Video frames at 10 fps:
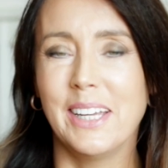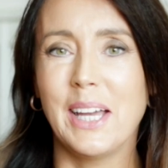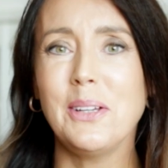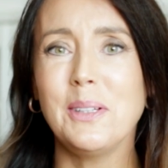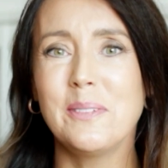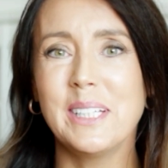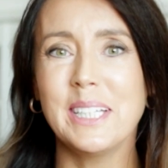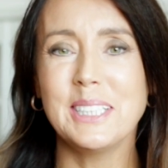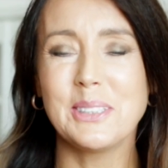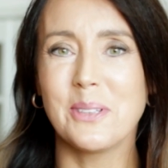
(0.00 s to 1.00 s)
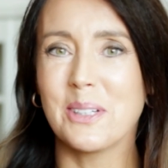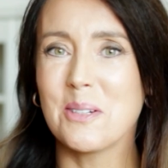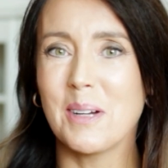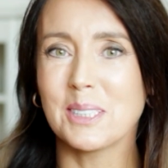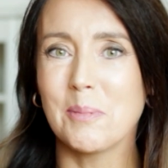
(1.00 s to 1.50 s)
Hello lovelies and
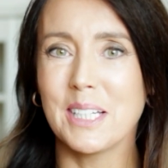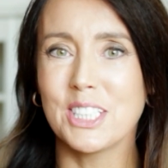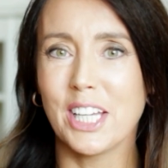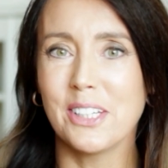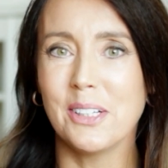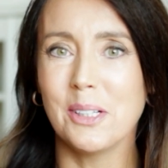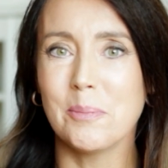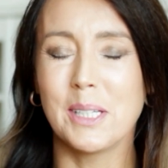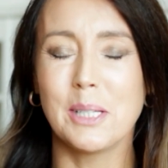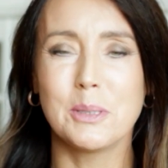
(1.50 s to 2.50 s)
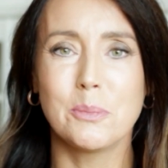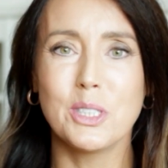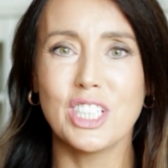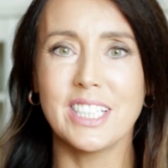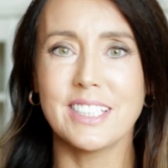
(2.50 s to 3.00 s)
welcome back to my channel. My name is
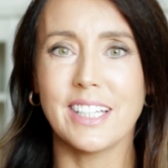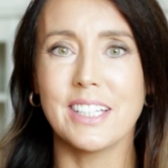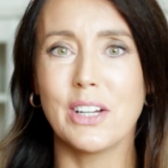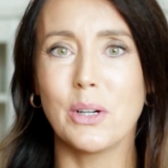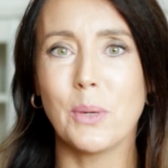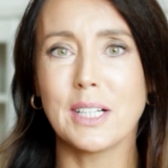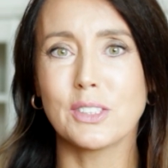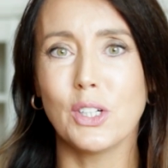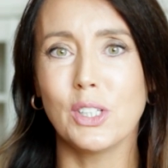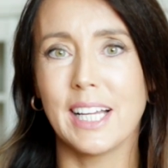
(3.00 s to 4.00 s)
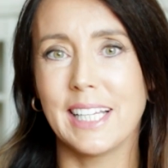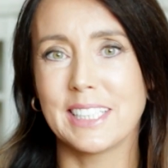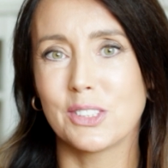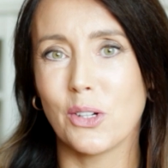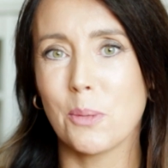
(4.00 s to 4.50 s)
Bridget and here at Wagdoll I like
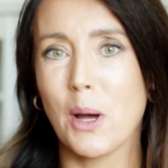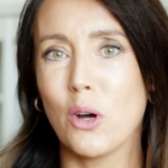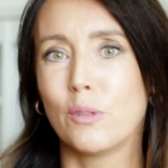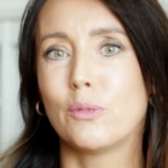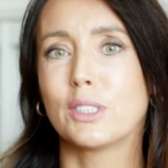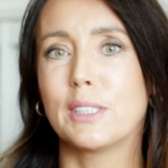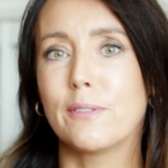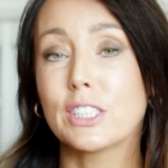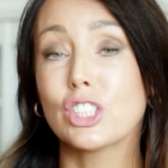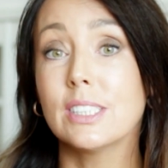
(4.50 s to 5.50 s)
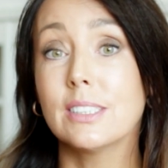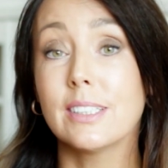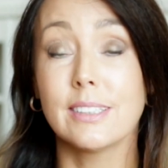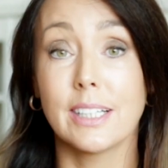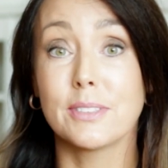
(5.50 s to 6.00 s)
to talk about over 40 fashion
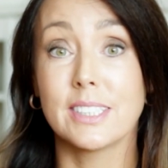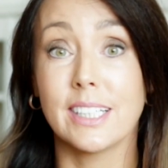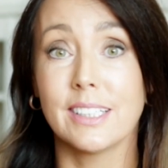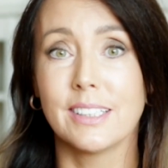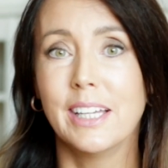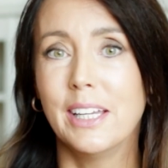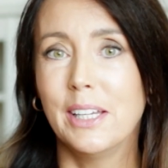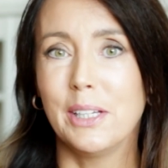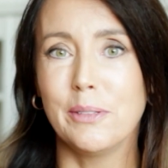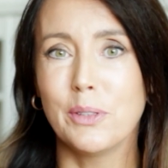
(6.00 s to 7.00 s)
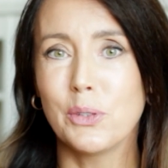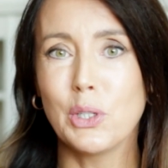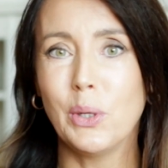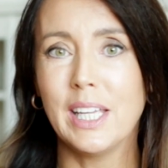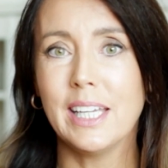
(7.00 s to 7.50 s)
and lifestyle. If you're
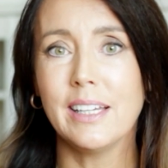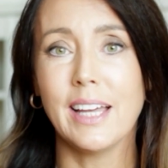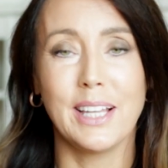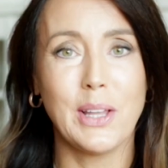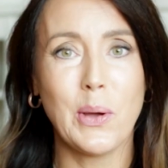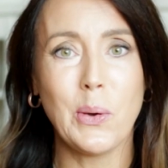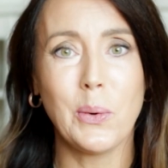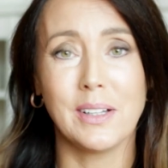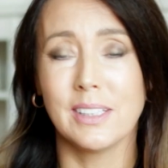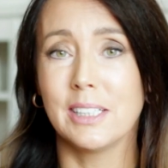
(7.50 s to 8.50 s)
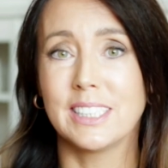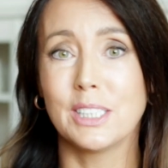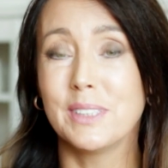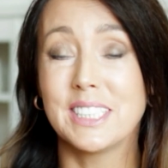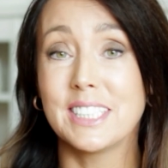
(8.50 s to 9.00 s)
new here, hello, it's
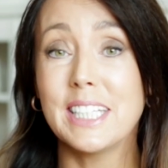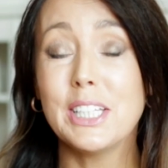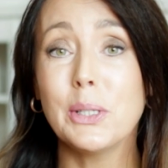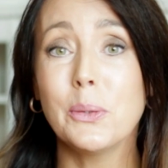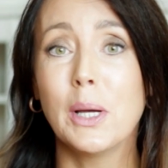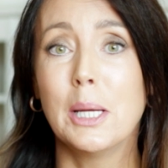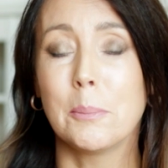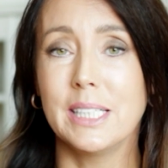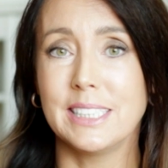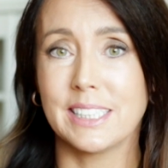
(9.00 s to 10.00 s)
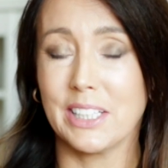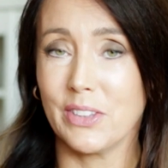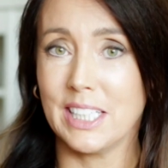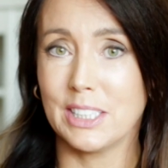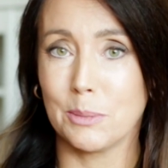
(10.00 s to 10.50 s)
lovely to see you. Please click
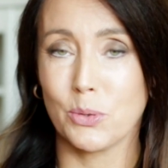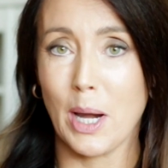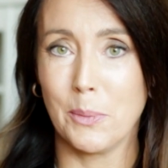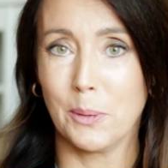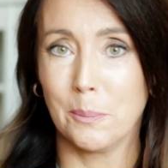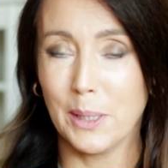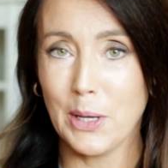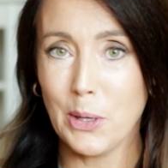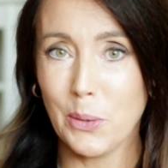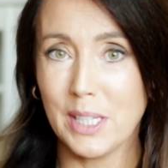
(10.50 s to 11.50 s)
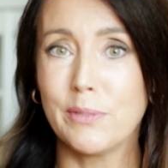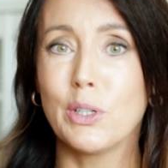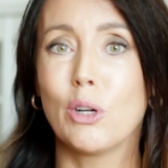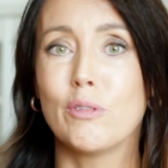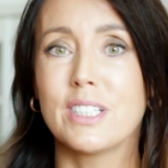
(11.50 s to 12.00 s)
the subscribe button below, and if
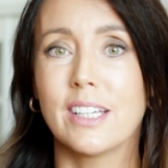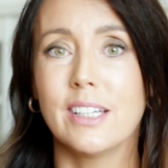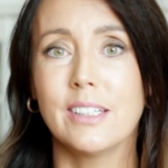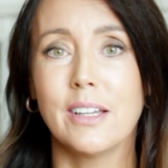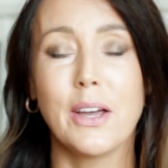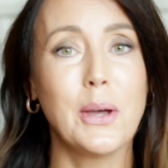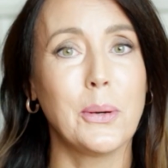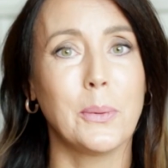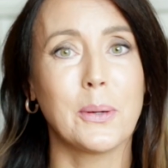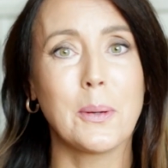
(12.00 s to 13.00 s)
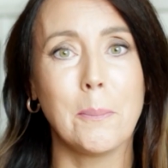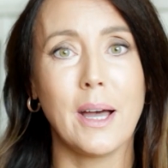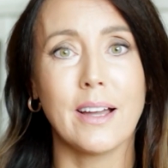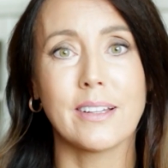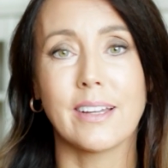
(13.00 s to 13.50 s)
you're a returner, welcome
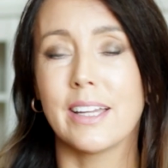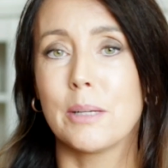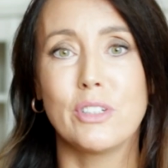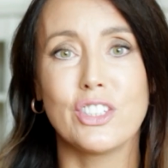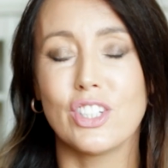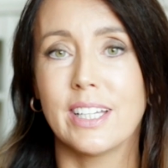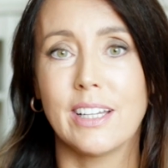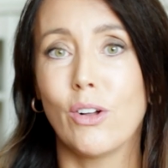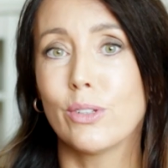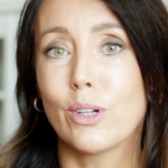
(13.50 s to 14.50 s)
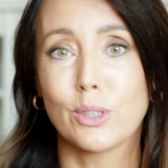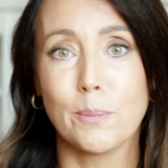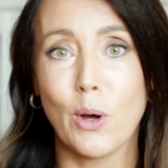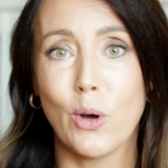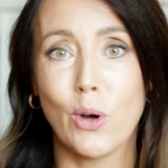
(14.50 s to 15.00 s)
back. I appreciate all your
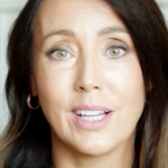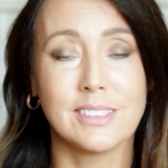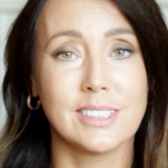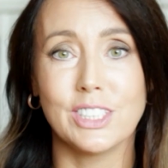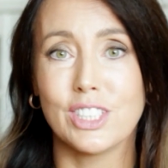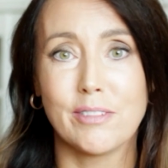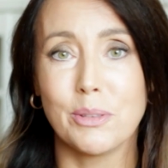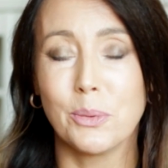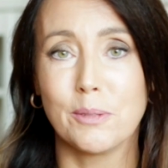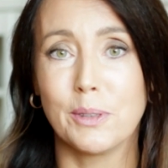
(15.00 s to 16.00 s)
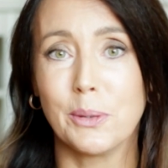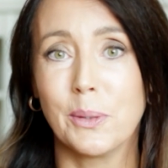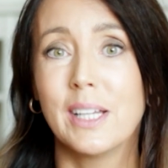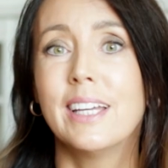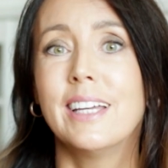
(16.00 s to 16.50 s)
support and each and every one of you.
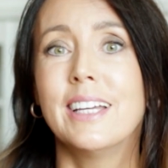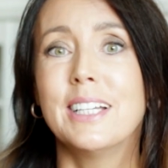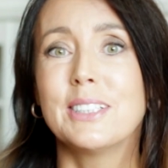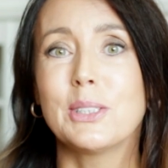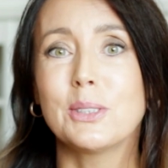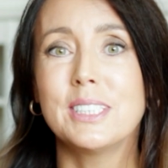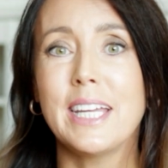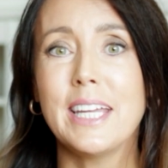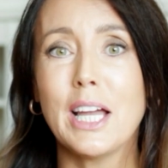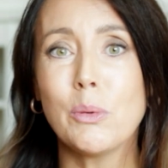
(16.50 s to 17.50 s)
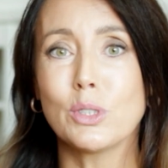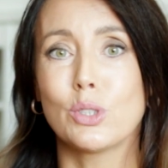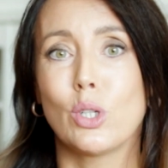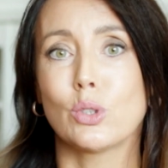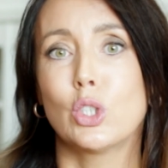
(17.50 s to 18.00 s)
So today I want to
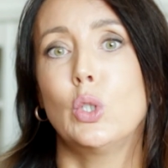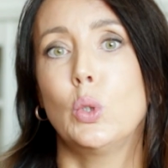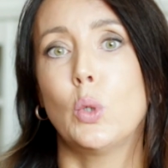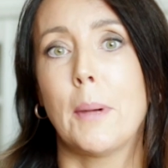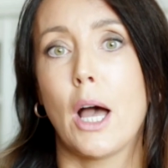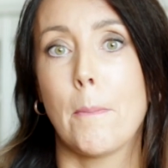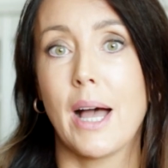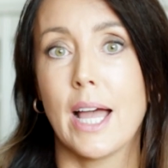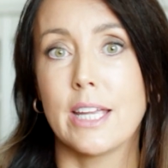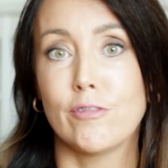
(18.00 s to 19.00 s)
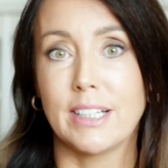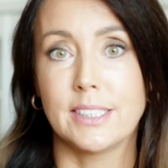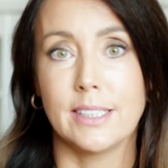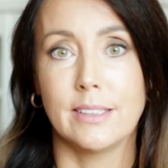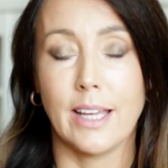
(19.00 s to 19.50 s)
talk to you about my
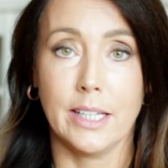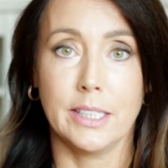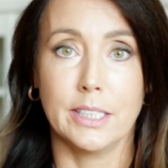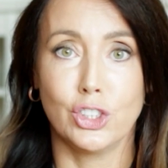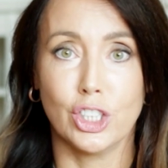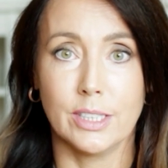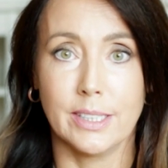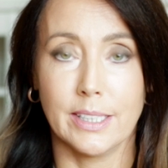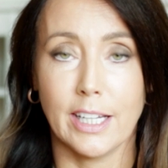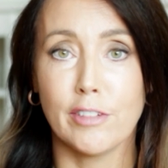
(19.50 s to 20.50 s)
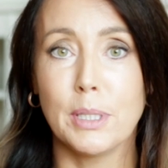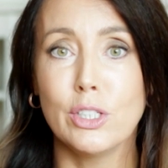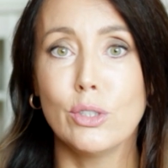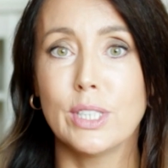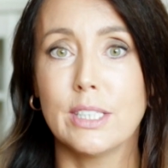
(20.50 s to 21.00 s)
Retin-A journey. I've been
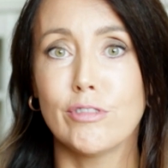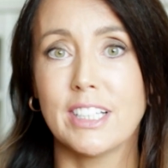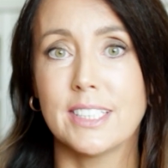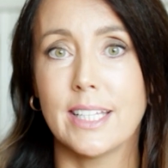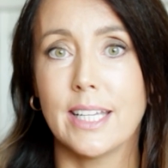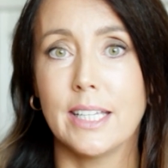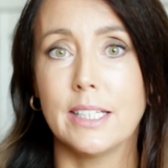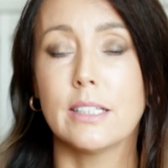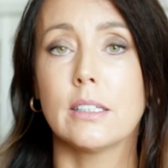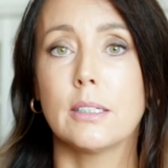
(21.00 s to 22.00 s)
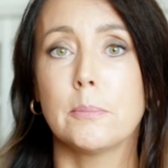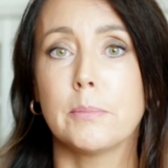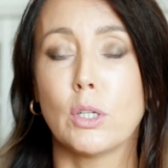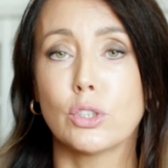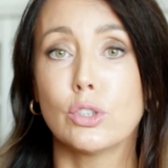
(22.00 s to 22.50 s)
using Retin-A,
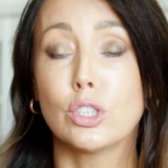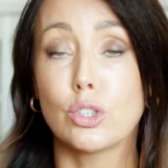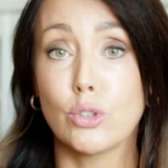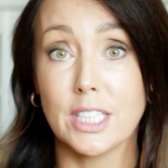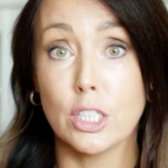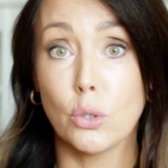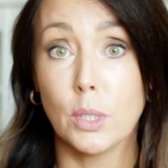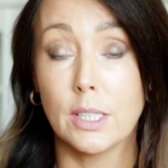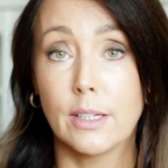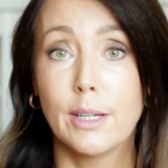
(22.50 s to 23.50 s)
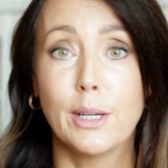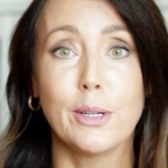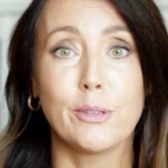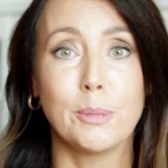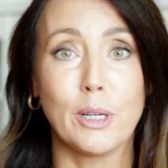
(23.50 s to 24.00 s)
also known as Tretinoin,
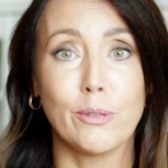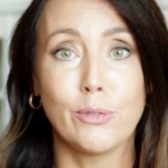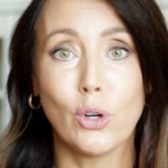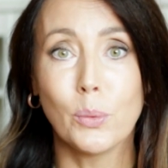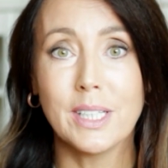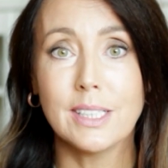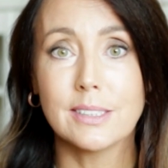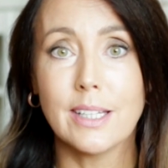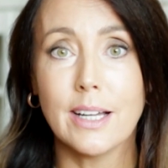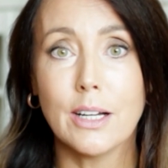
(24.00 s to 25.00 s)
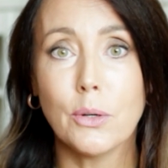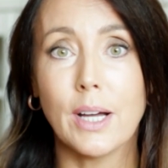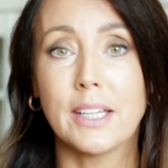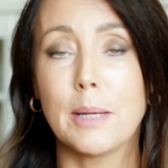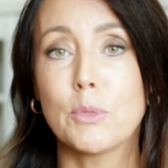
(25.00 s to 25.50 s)
for about 4 weeks now,
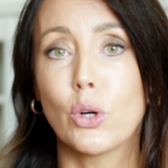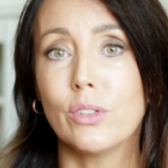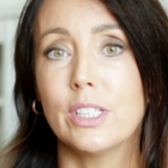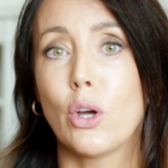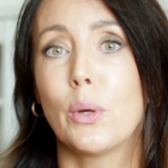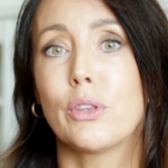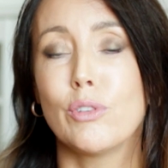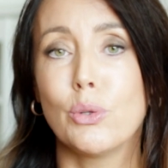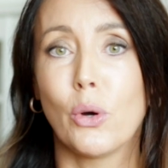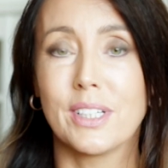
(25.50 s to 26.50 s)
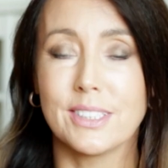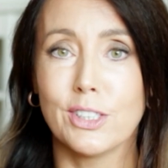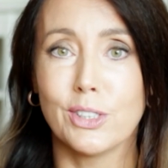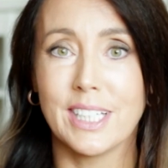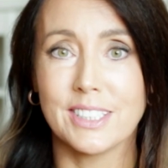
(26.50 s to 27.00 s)
and I'm currently going through what is
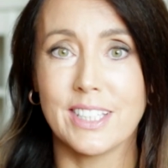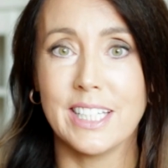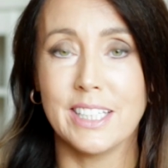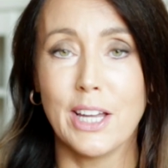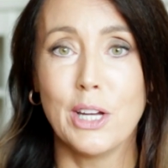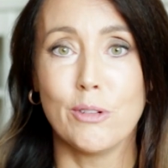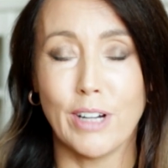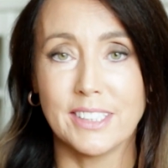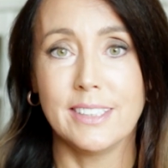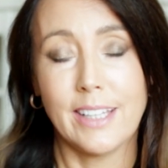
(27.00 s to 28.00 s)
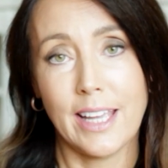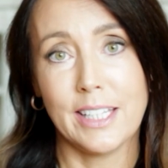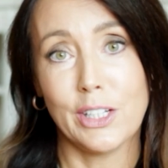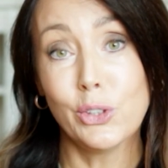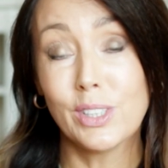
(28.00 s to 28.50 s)
known as the
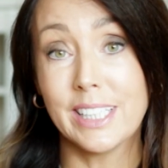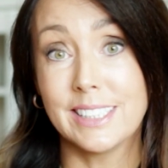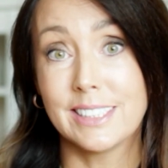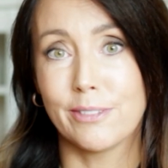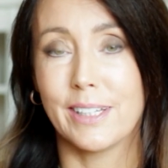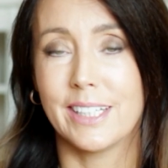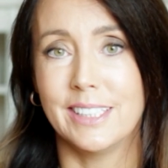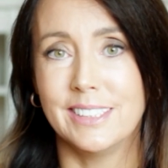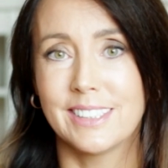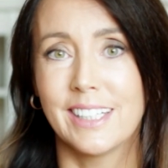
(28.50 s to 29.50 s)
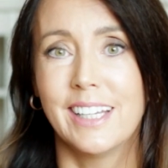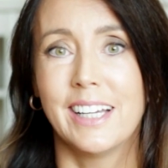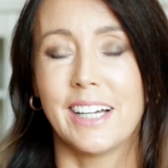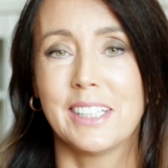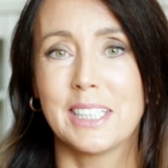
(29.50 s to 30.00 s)
Retin-A Uglies phase,
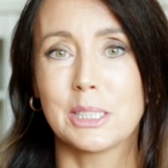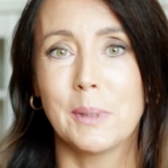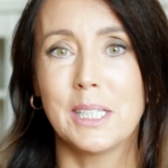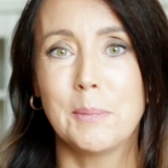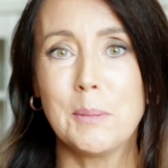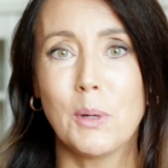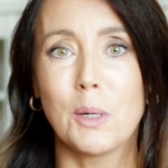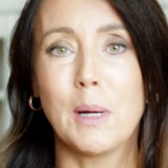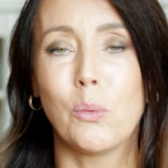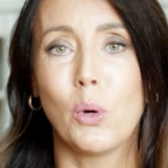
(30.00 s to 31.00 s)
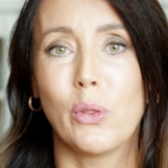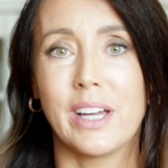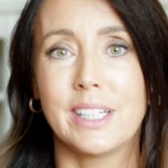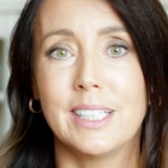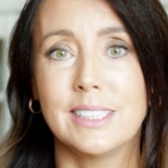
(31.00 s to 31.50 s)
and I'll explain a bit more about what
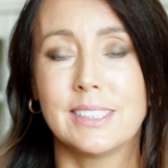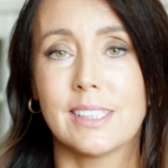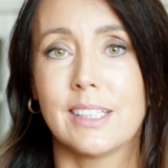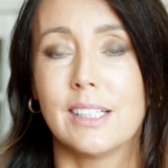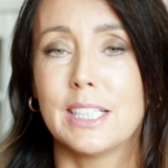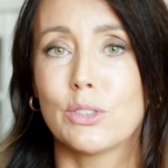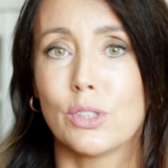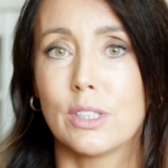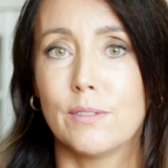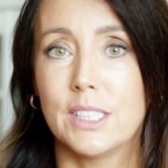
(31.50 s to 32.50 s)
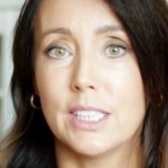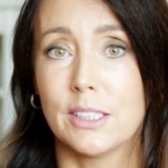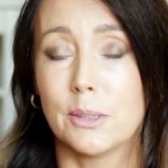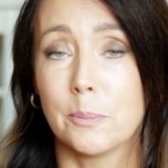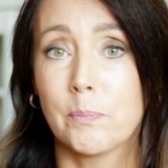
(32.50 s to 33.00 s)
that is later on in the
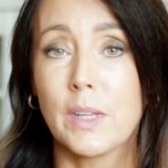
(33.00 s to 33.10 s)
video.